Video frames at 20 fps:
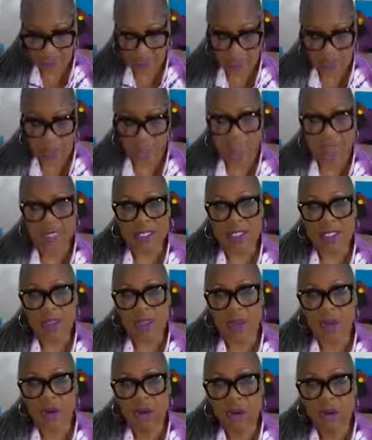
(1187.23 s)
So as a
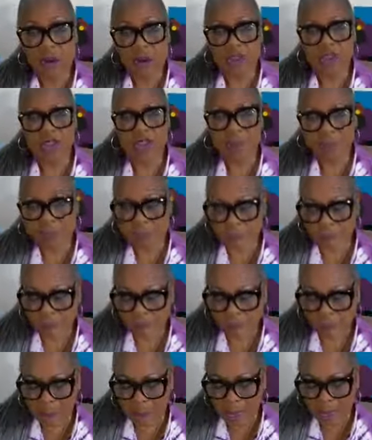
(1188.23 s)
coach,
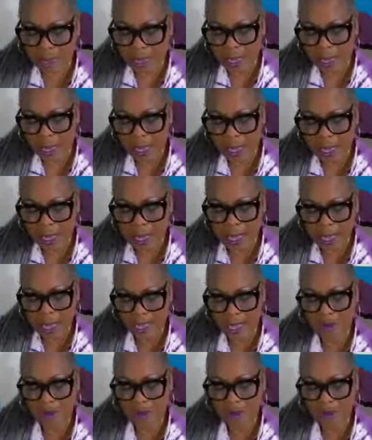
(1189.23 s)
I